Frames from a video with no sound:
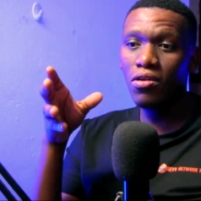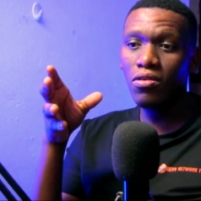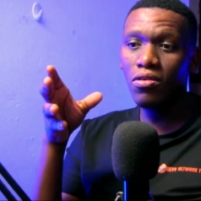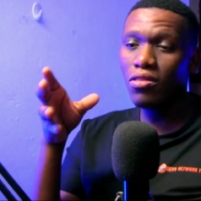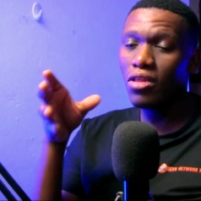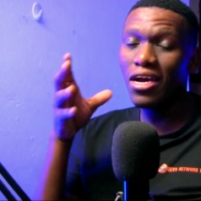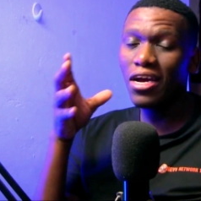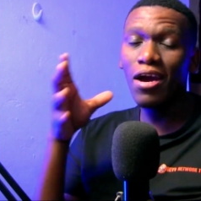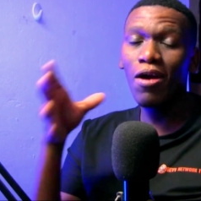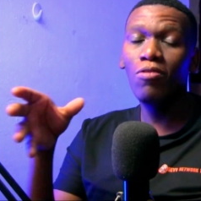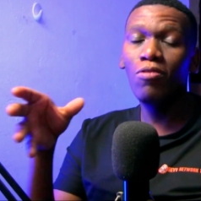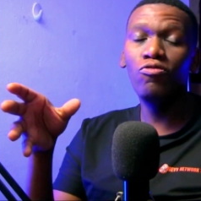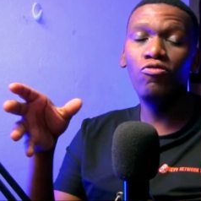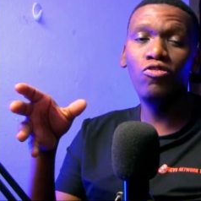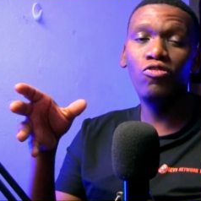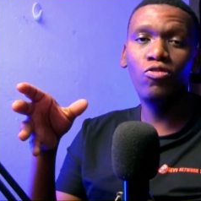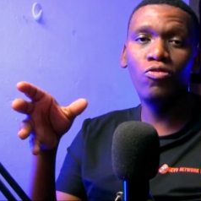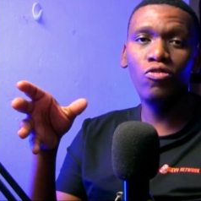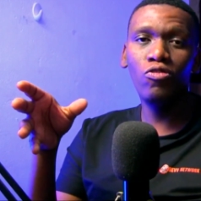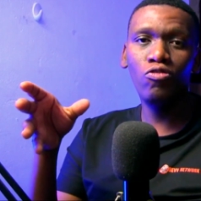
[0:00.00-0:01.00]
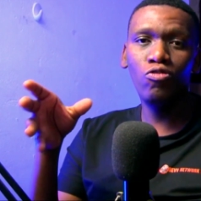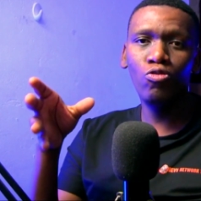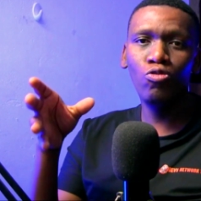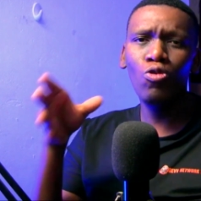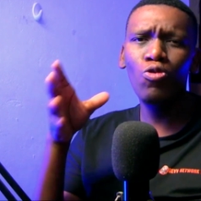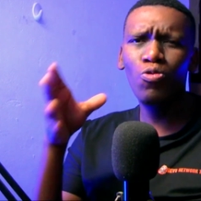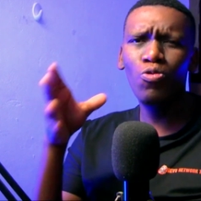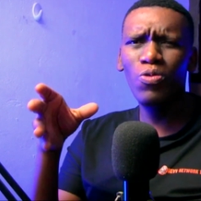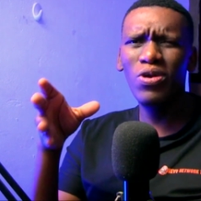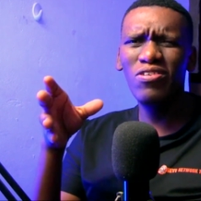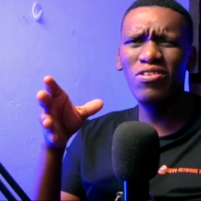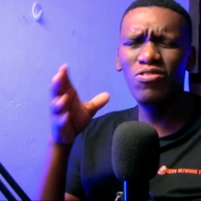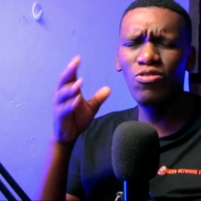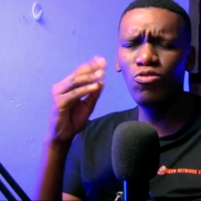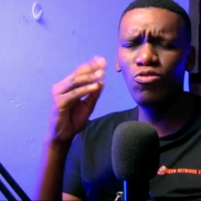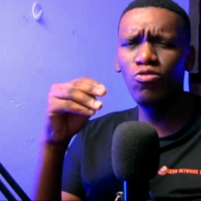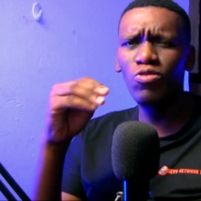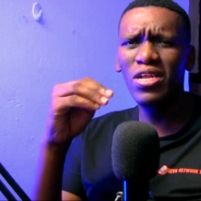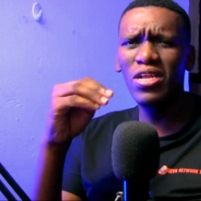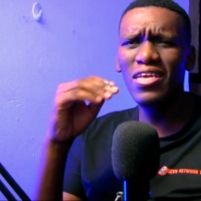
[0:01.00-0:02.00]
country, because Northwest
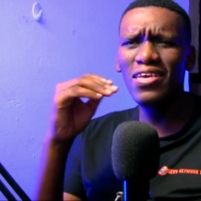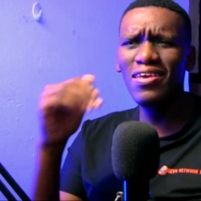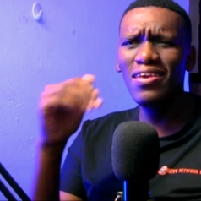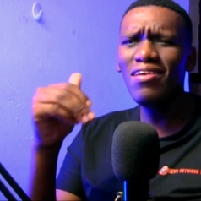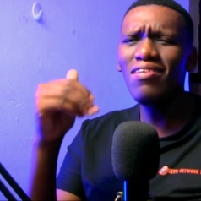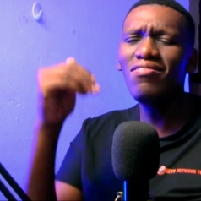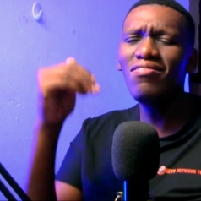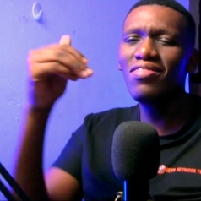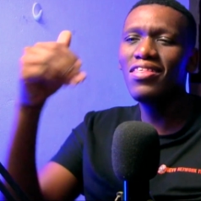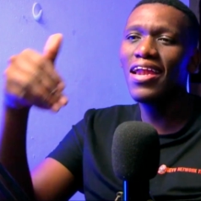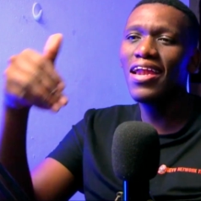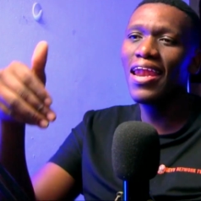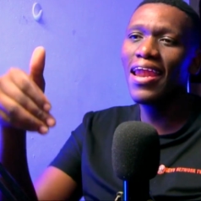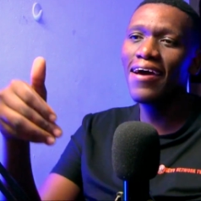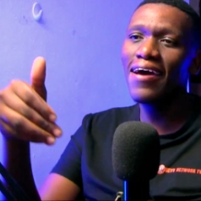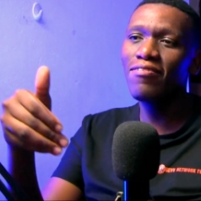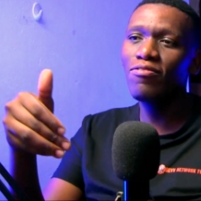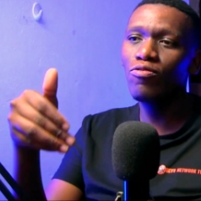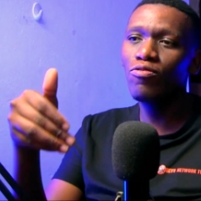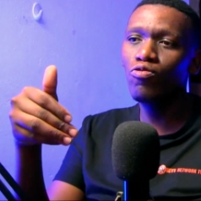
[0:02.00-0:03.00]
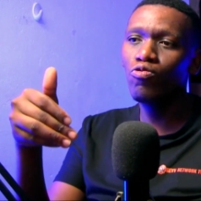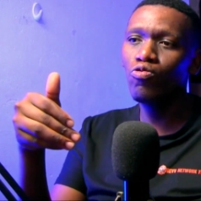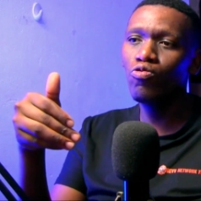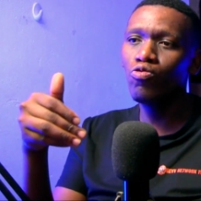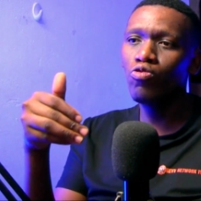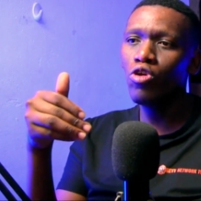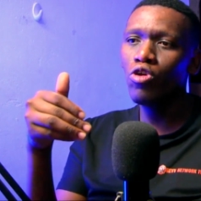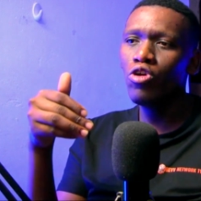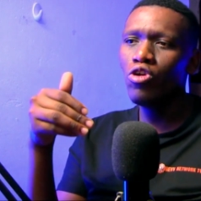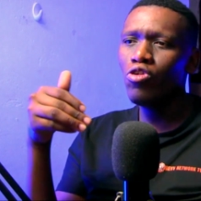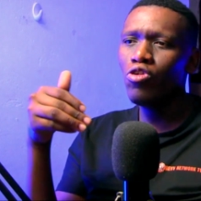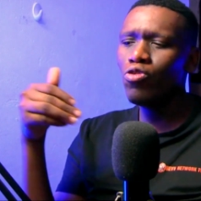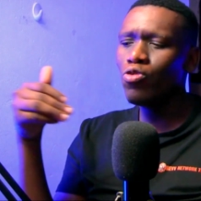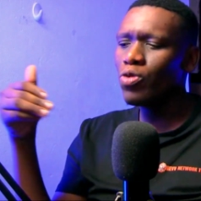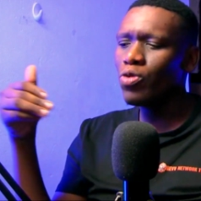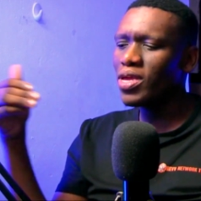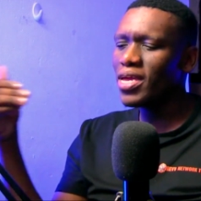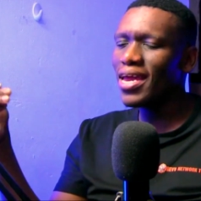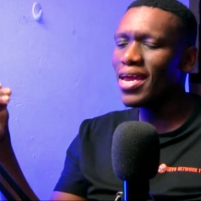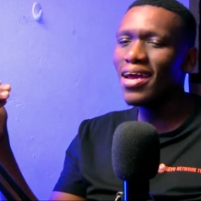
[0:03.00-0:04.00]
usually is the last to
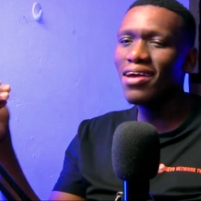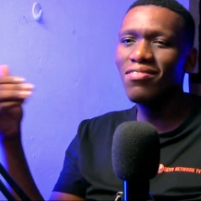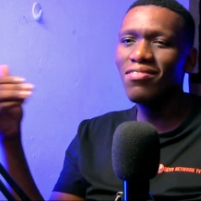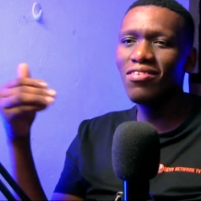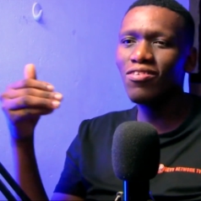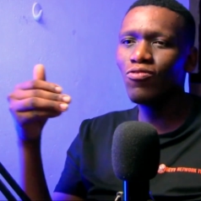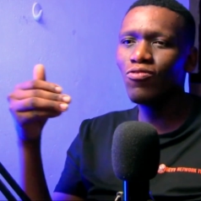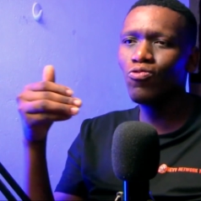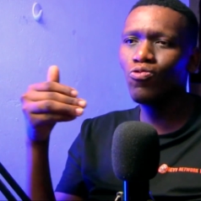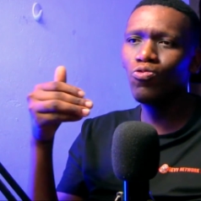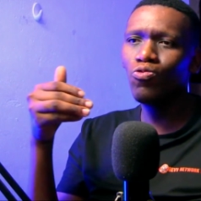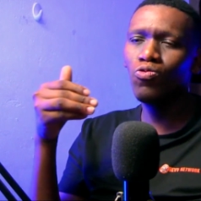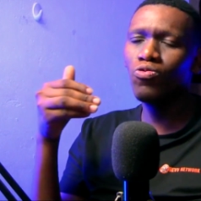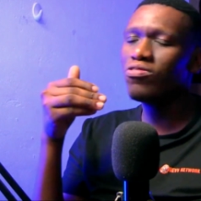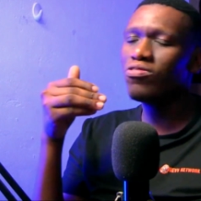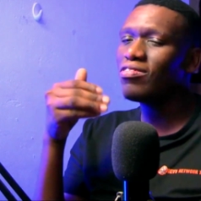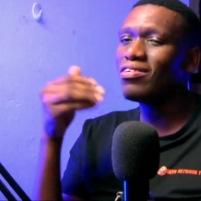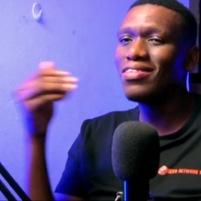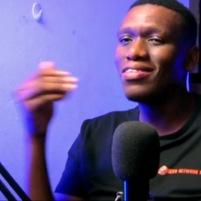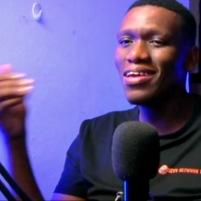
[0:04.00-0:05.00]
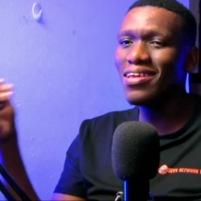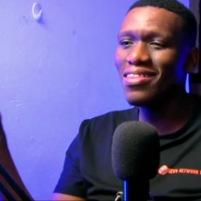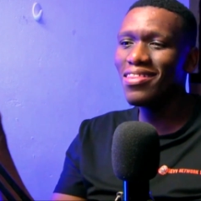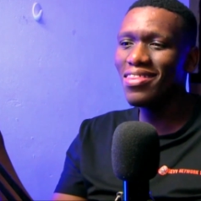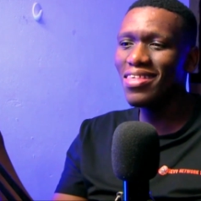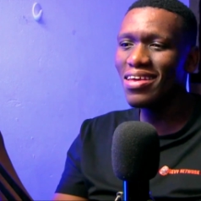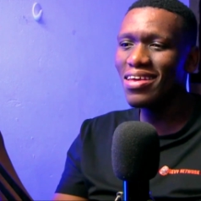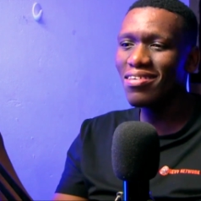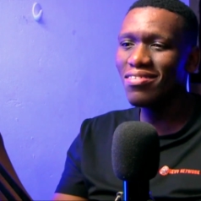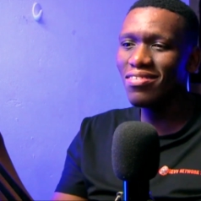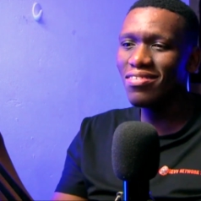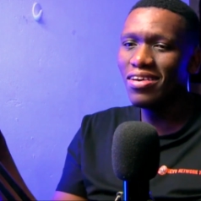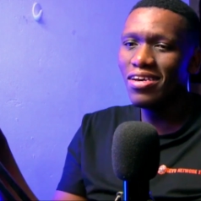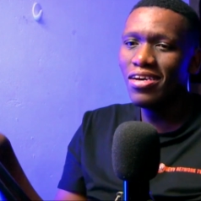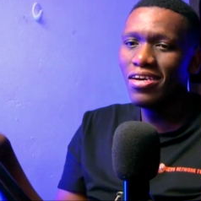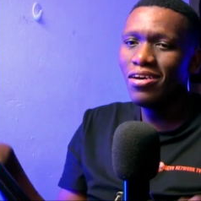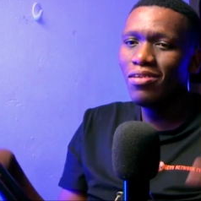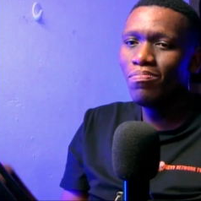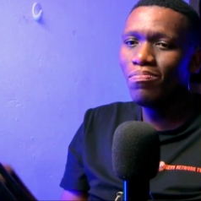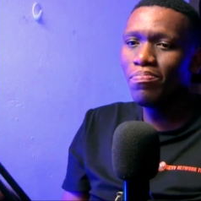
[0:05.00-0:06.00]
get access to certain things.
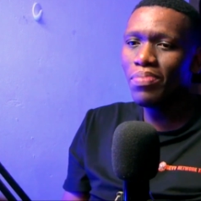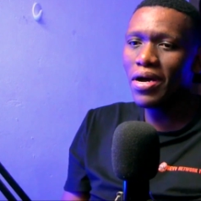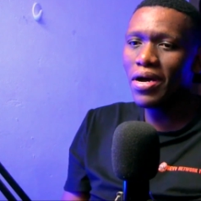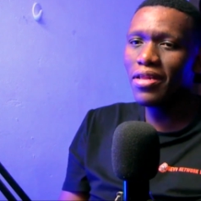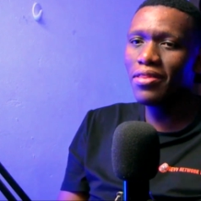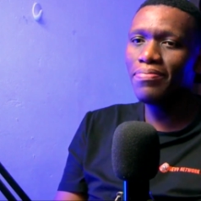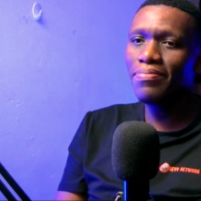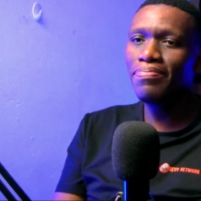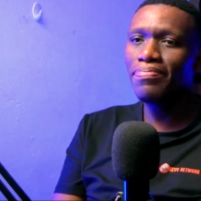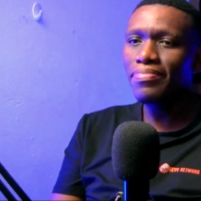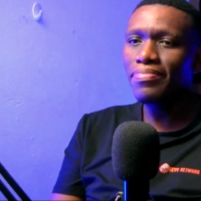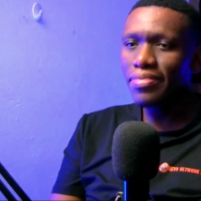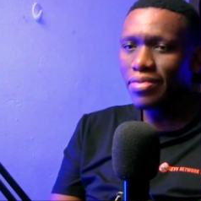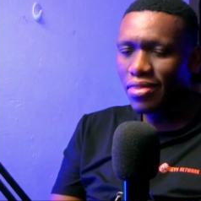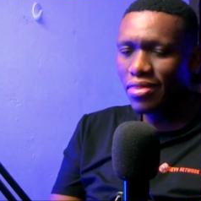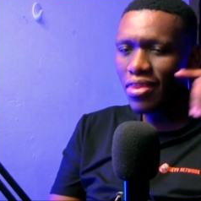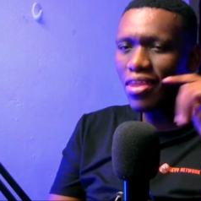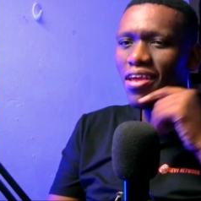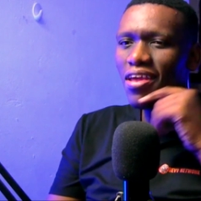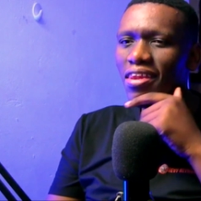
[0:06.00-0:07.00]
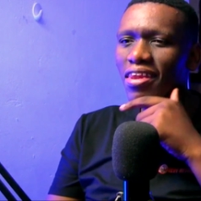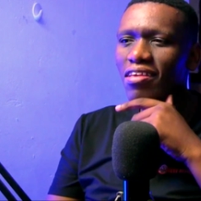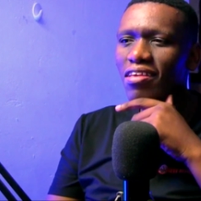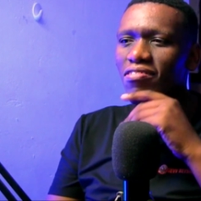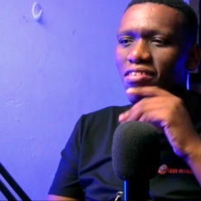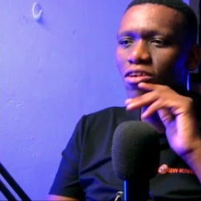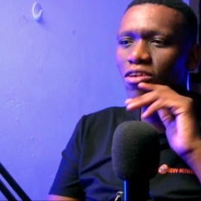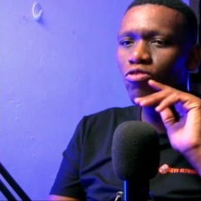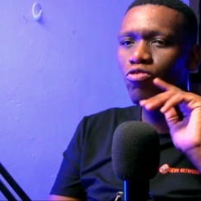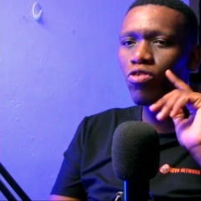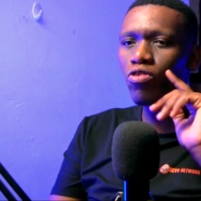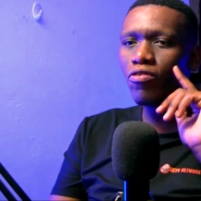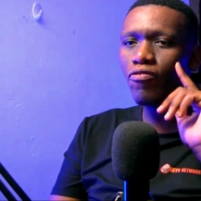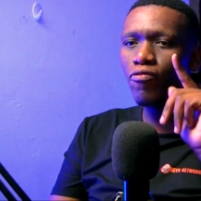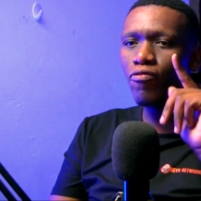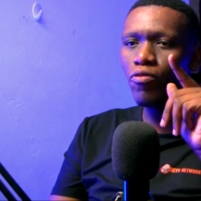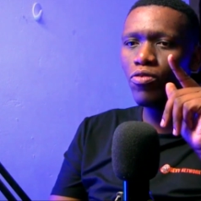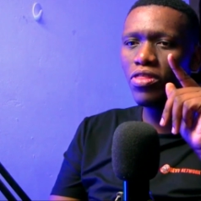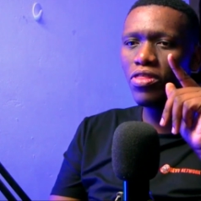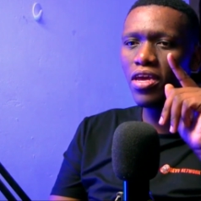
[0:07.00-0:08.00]
But that's actual
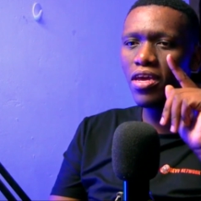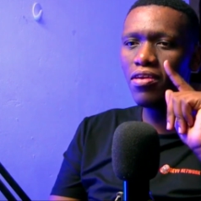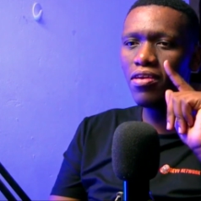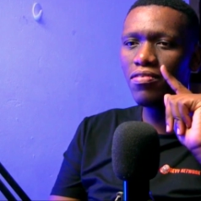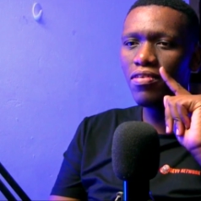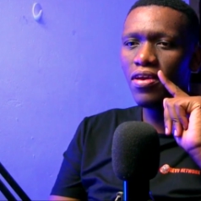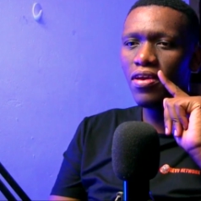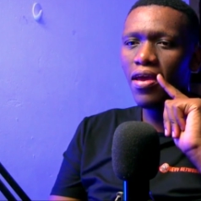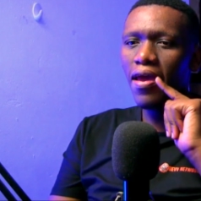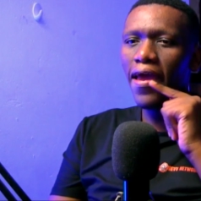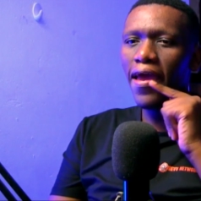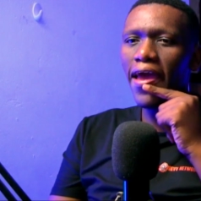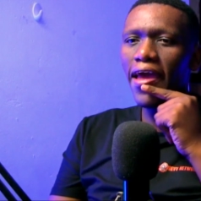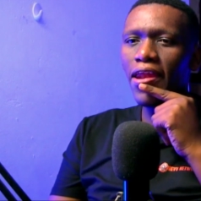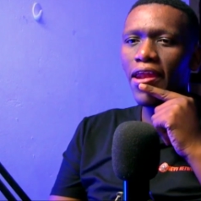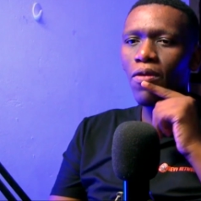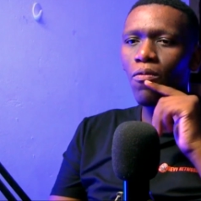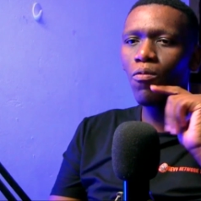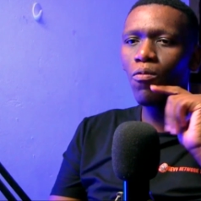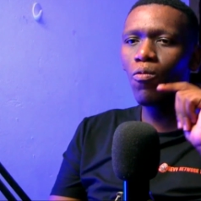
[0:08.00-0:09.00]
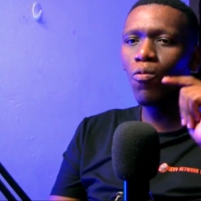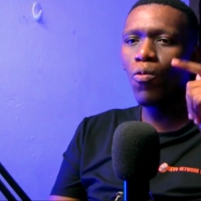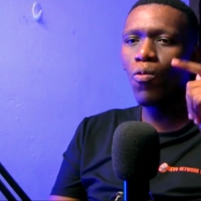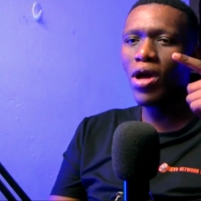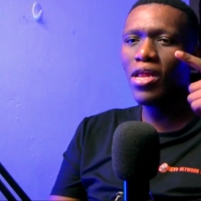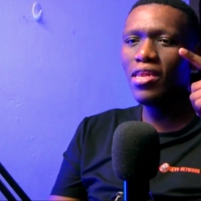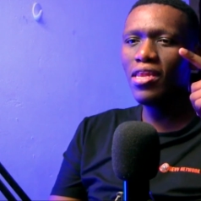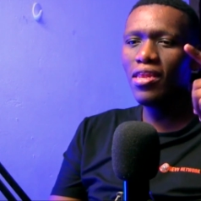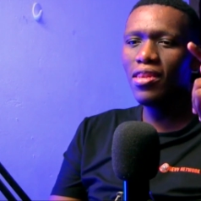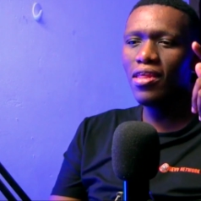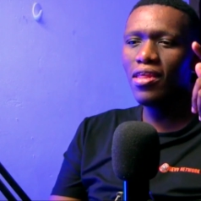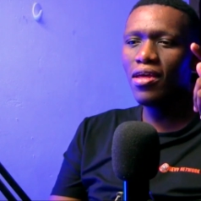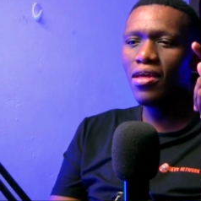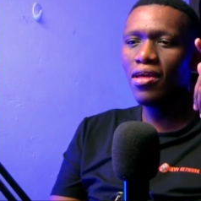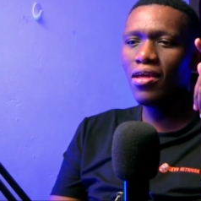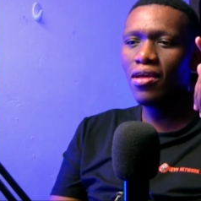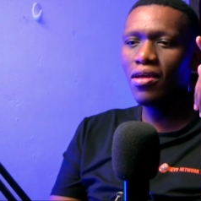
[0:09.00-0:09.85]
footage, and what the